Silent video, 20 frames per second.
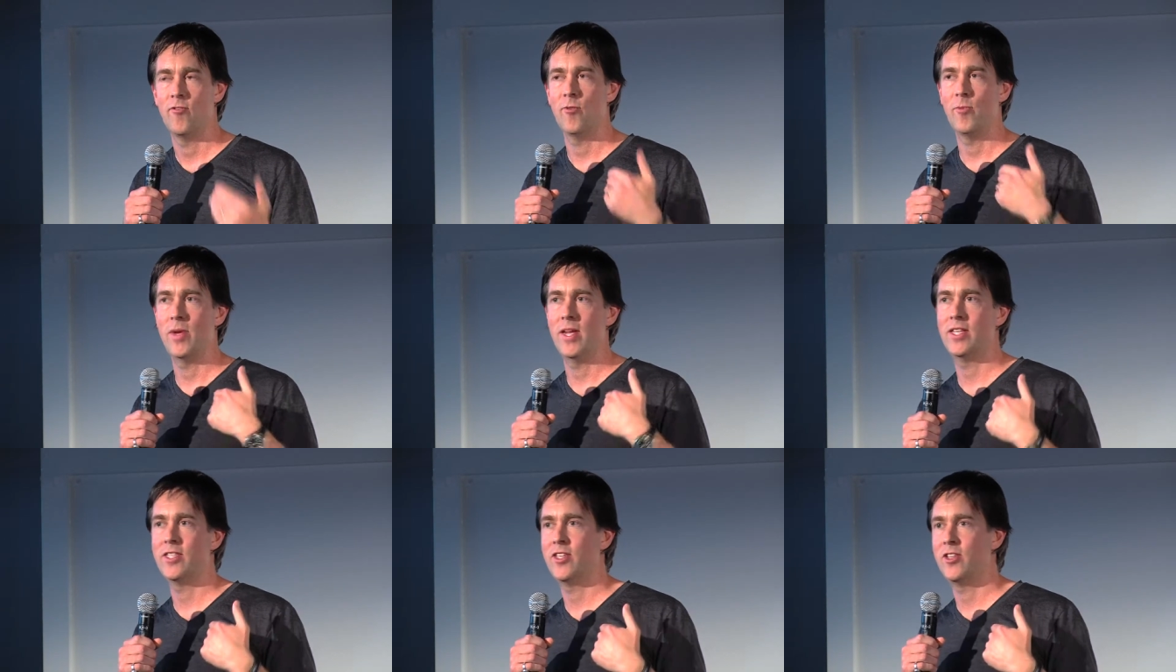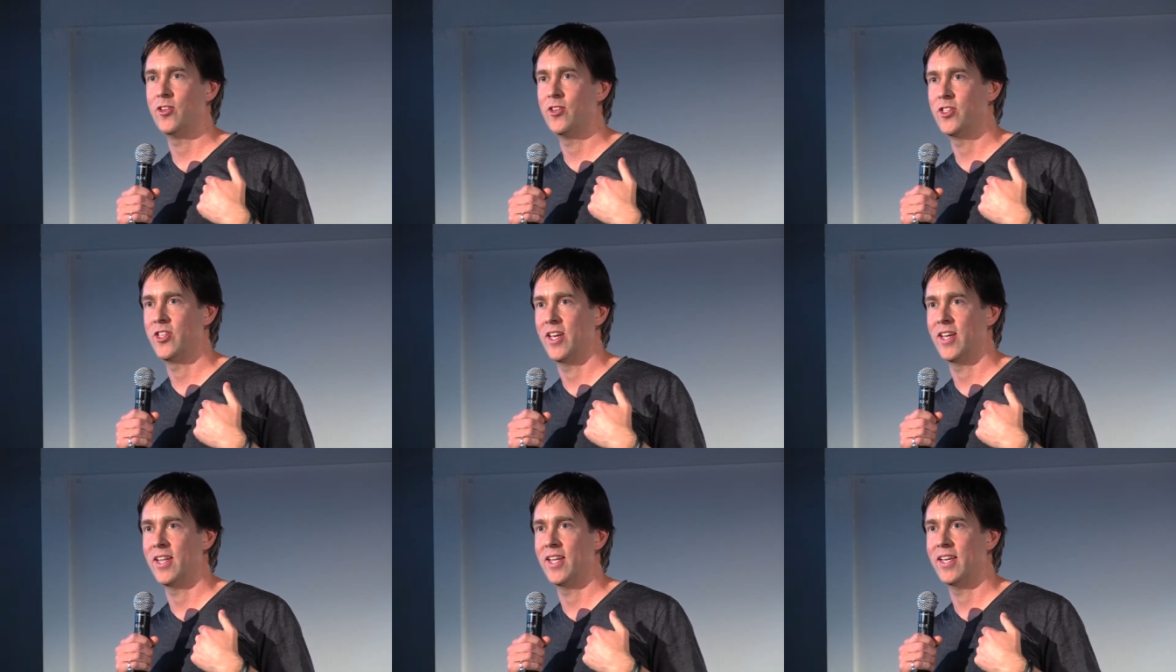For me as a New
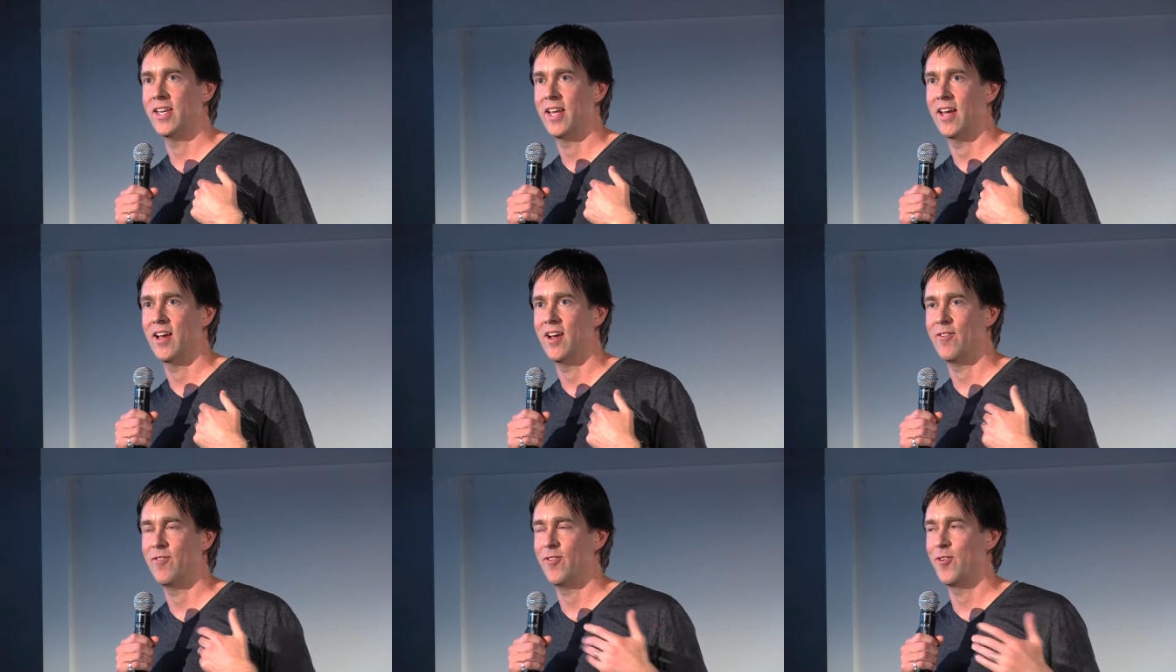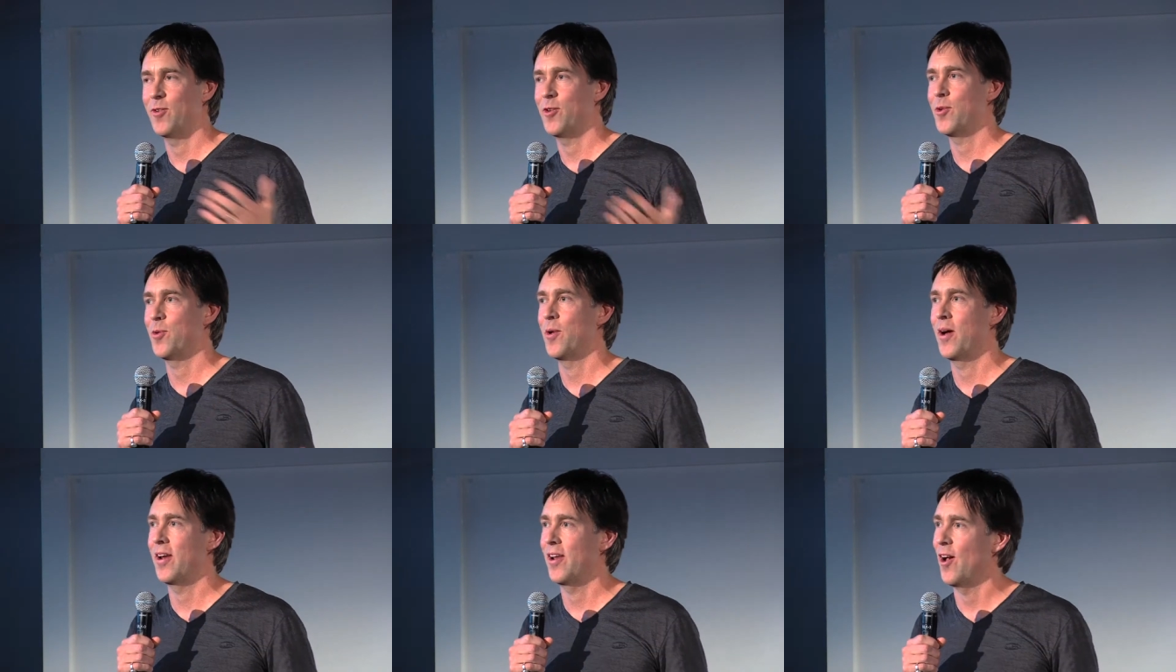Zealander, I feel
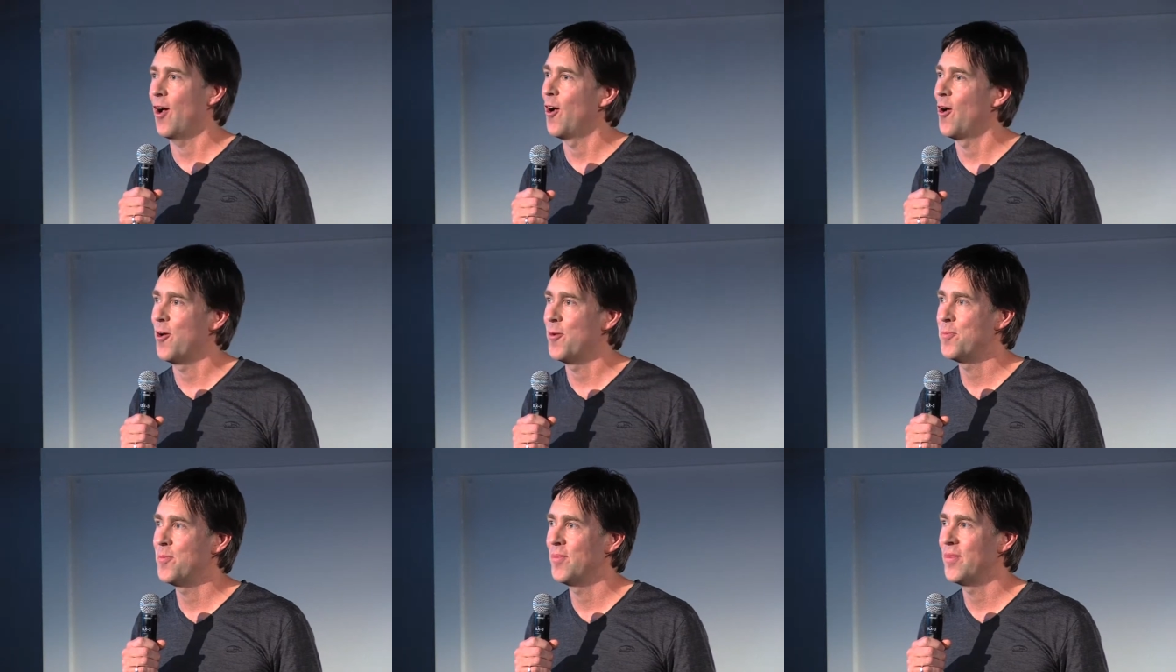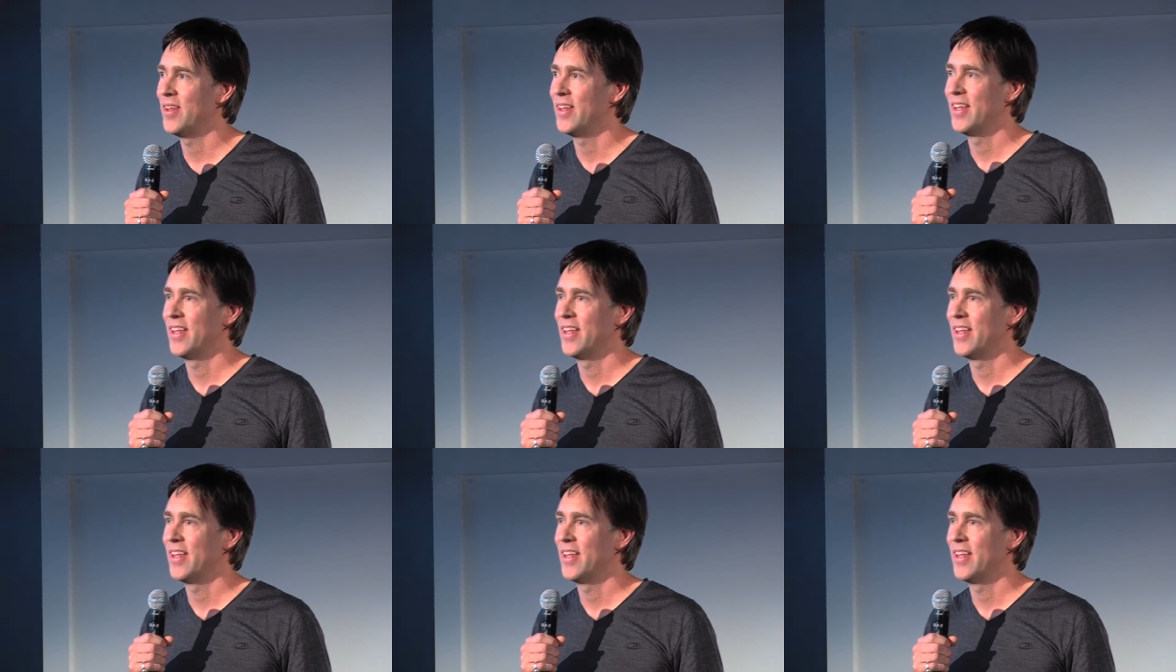quite at home,